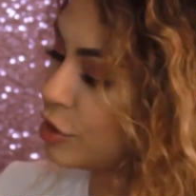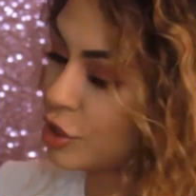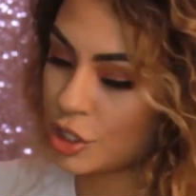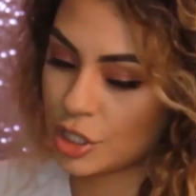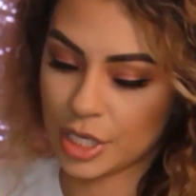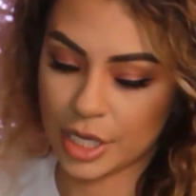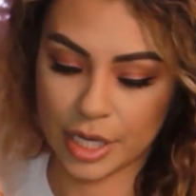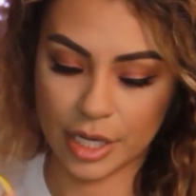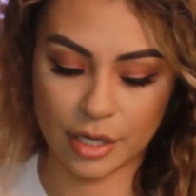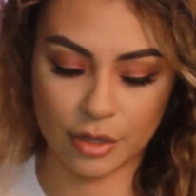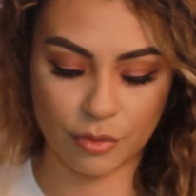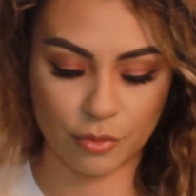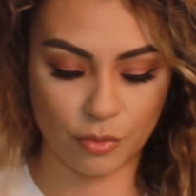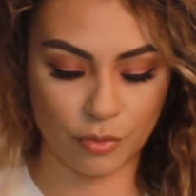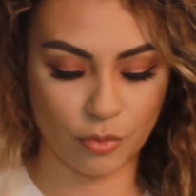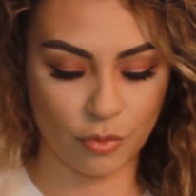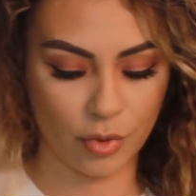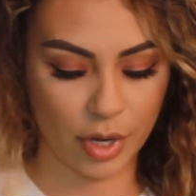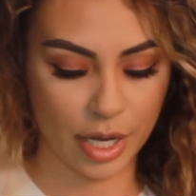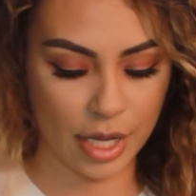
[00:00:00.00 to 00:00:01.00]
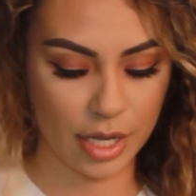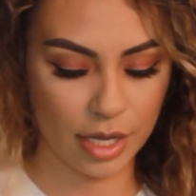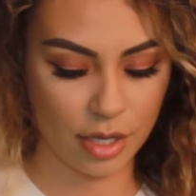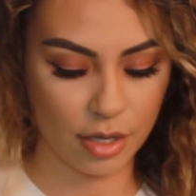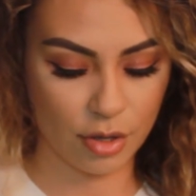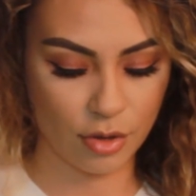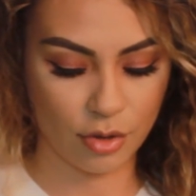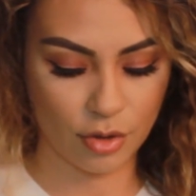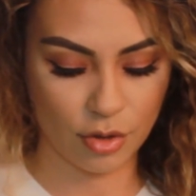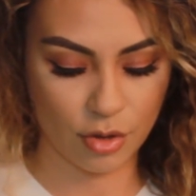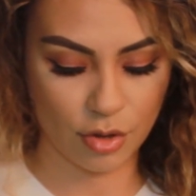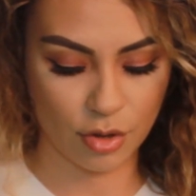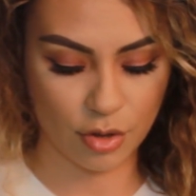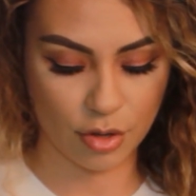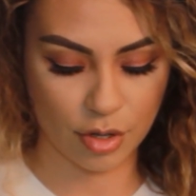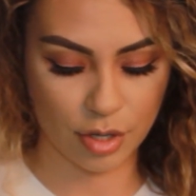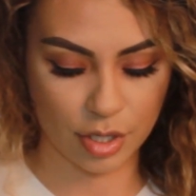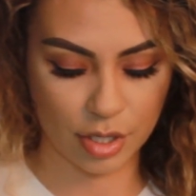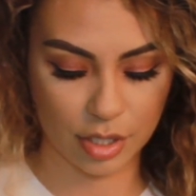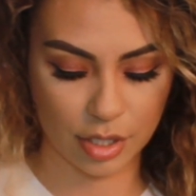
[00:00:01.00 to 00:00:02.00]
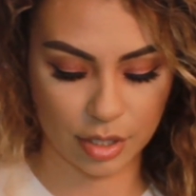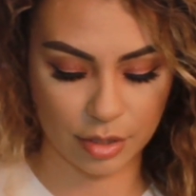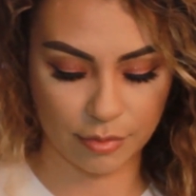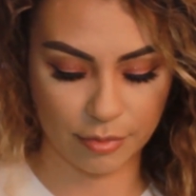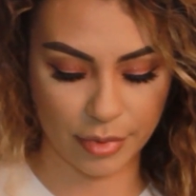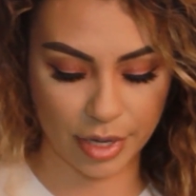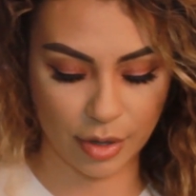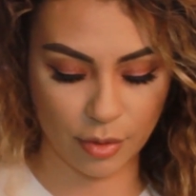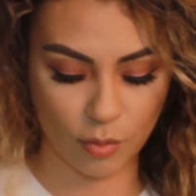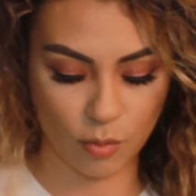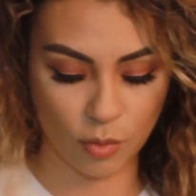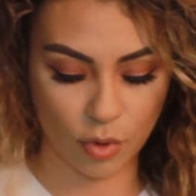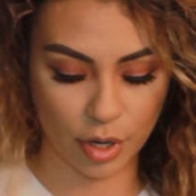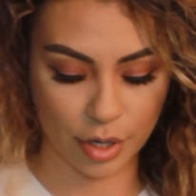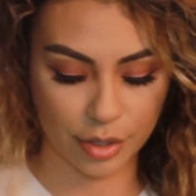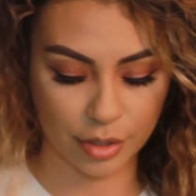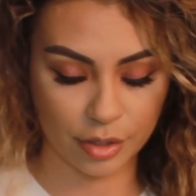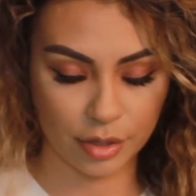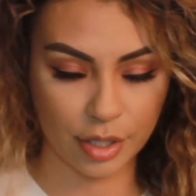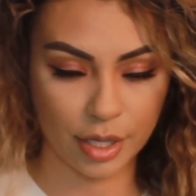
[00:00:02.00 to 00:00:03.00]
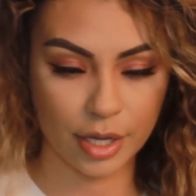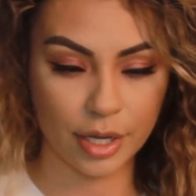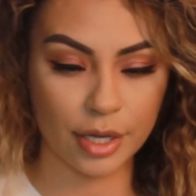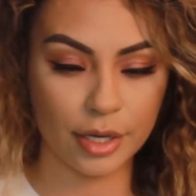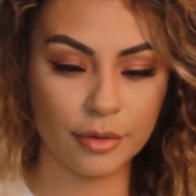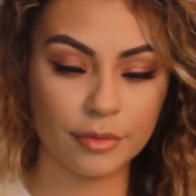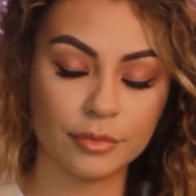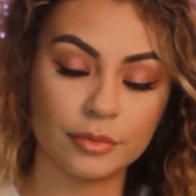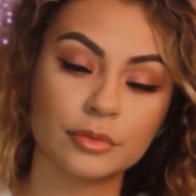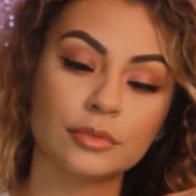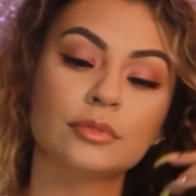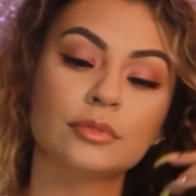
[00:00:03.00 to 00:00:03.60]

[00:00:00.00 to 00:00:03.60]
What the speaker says: shade right on my waterline.